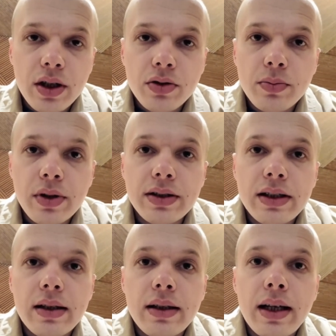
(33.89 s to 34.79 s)
out to me and
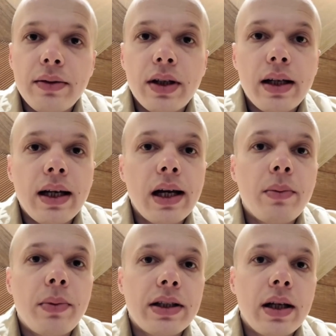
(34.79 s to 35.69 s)
said, "Evgeny,
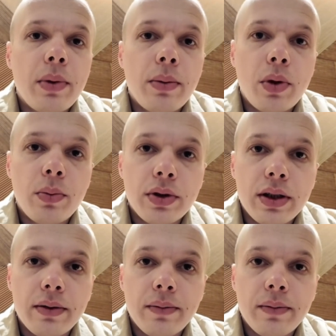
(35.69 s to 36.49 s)
help me sell my property."